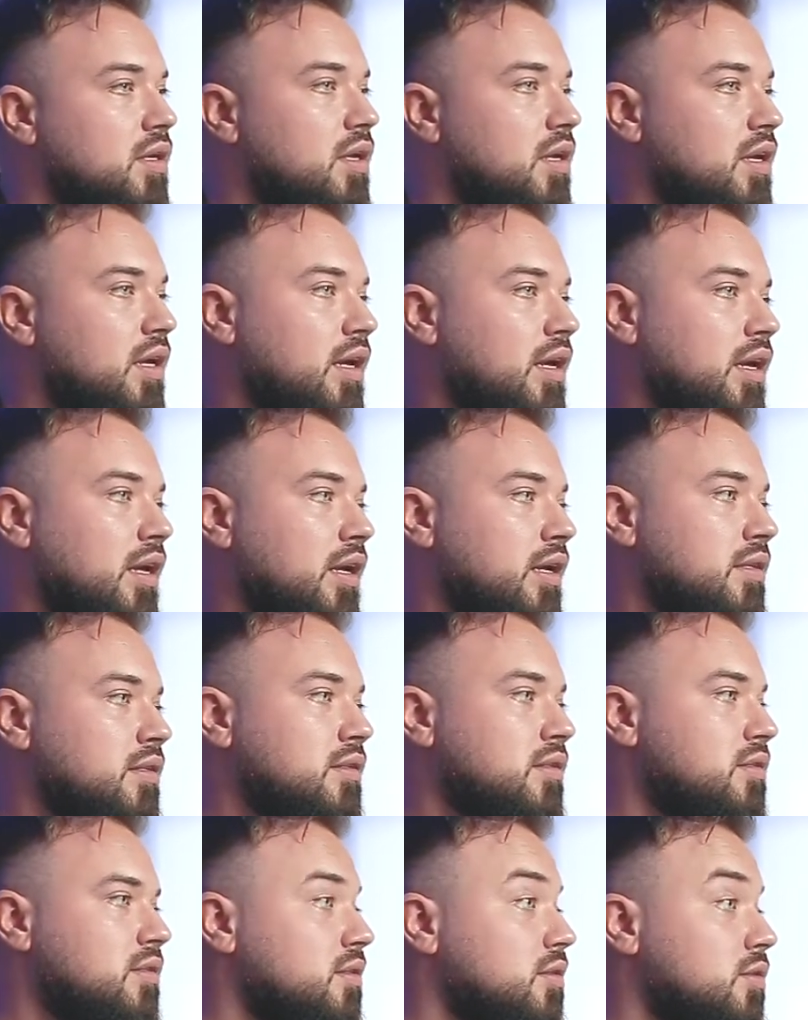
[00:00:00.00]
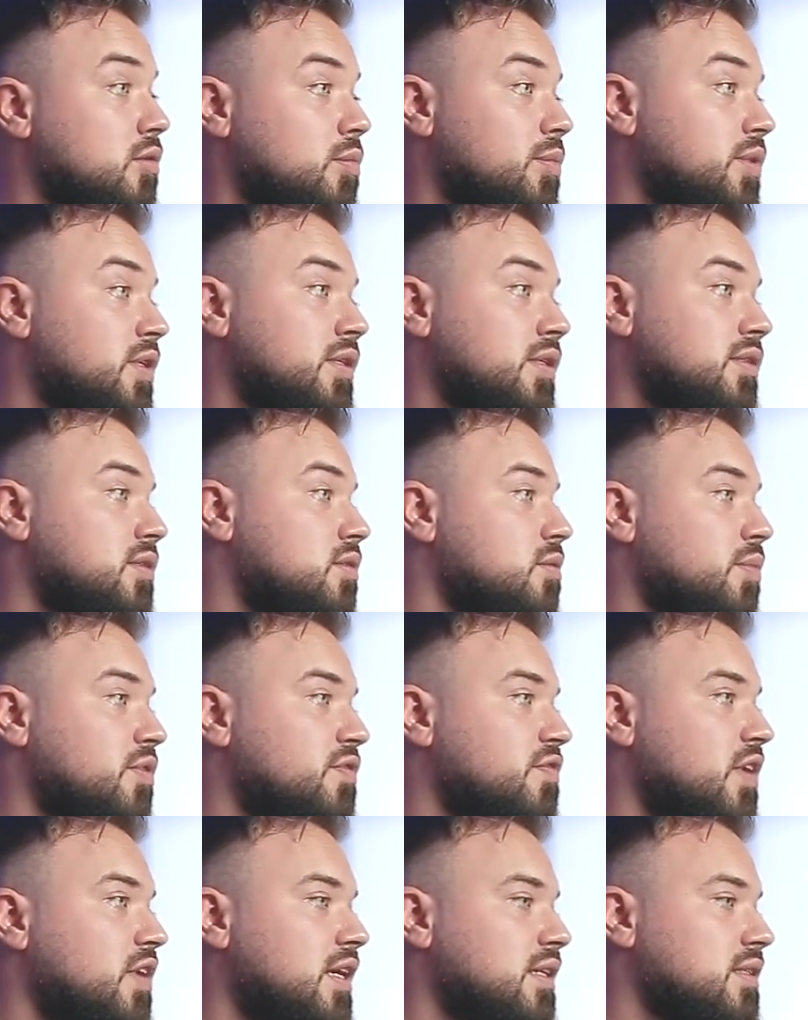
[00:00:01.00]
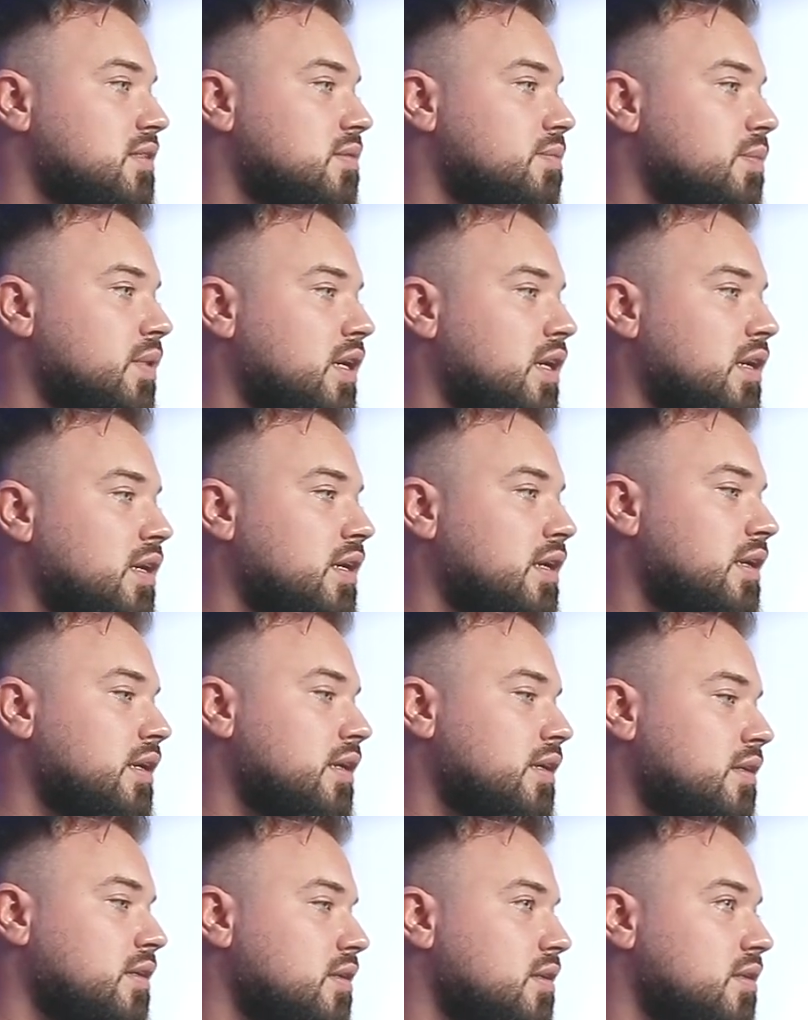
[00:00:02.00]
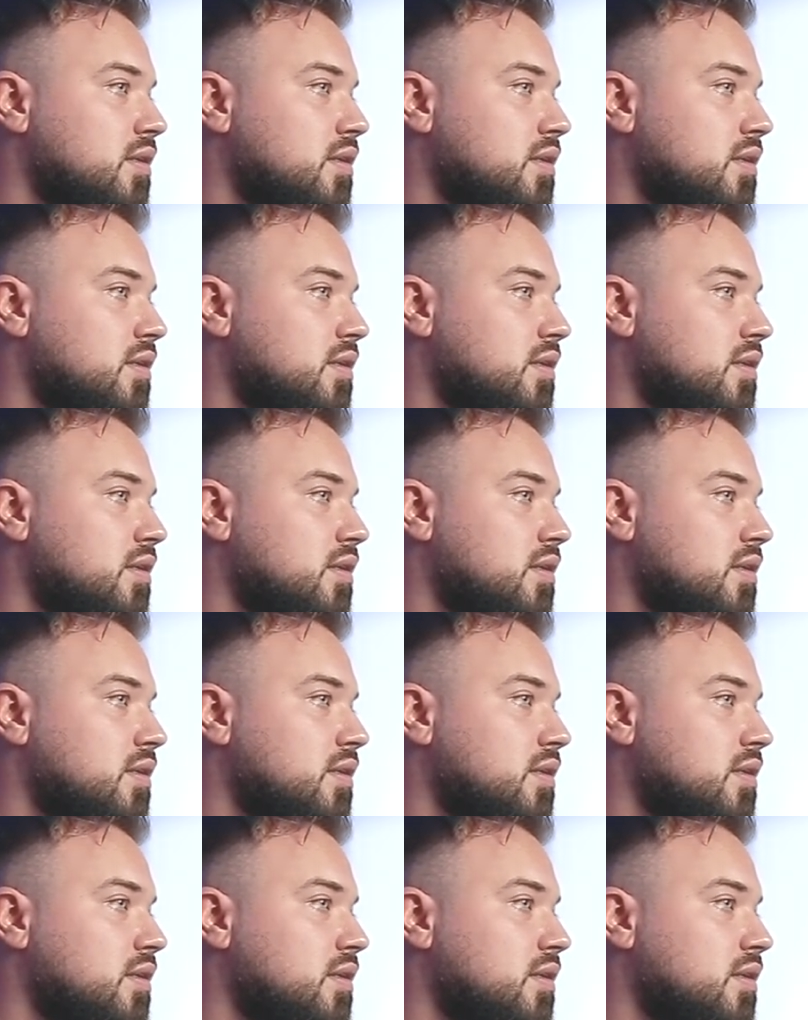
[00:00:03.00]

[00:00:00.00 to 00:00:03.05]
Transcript: and you'll be super fast by